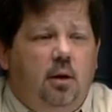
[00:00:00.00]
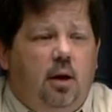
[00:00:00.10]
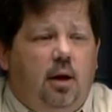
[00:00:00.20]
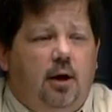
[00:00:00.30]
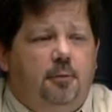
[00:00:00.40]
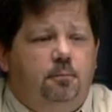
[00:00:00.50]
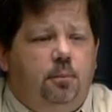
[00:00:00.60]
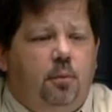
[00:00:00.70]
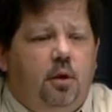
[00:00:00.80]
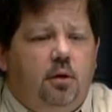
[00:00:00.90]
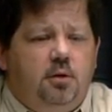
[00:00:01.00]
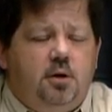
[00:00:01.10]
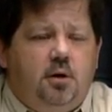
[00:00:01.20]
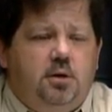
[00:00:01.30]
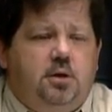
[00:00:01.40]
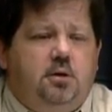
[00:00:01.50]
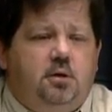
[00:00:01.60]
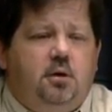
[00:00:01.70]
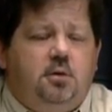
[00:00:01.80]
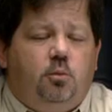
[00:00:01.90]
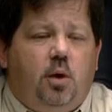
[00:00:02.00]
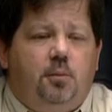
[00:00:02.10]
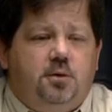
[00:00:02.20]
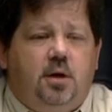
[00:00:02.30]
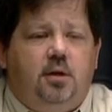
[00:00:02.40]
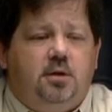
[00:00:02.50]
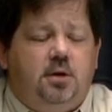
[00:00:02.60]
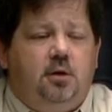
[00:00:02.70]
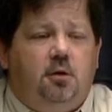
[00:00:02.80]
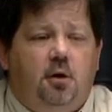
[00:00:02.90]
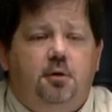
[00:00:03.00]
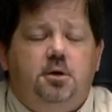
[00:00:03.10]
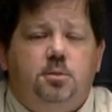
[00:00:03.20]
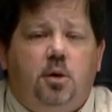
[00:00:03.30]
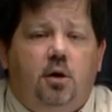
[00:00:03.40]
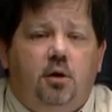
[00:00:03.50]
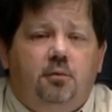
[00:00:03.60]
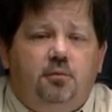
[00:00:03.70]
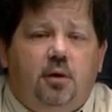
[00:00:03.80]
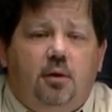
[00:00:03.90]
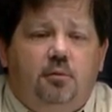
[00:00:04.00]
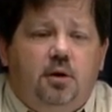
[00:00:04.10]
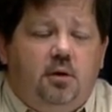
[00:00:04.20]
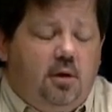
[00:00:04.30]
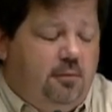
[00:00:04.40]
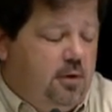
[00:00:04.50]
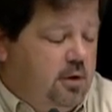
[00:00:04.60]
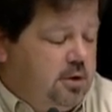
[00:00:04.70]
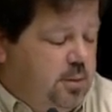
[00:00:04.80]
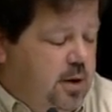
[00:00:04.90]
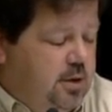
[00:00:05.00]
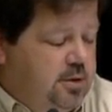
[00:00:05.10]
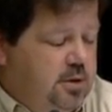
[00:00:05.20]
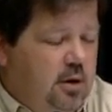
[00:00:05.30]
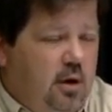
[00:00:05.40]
Um, turkeys are, represent the single largest part of, of their of their expense